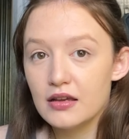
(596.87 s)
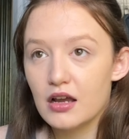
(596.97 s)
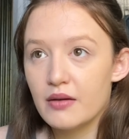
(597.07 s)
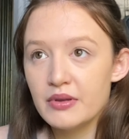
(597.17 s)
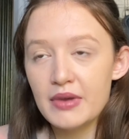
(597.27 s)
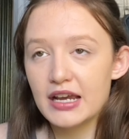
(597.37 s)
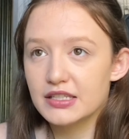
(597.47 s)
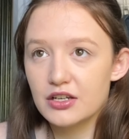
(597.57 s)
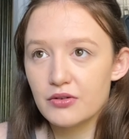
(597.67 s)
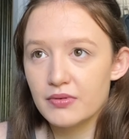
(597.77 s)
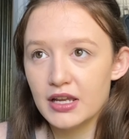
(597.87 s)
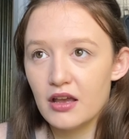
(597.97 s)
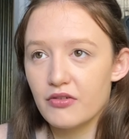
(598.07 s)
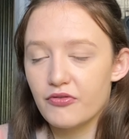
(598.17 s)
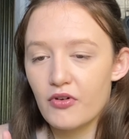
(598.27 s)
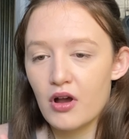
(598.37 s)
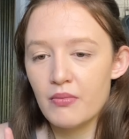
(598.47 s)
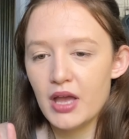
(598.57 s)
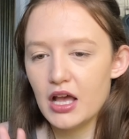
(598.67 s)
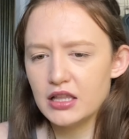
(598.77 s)
coming back to Korea
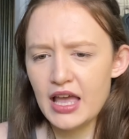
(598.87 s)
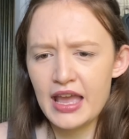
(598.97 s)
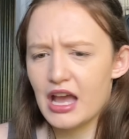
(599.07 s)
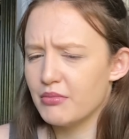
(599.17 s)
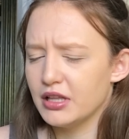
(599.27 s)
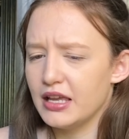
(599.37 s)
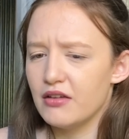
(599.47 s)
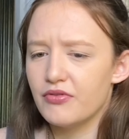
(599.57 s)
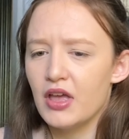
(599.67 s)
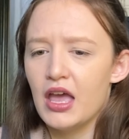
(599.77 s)
from LA, I believe,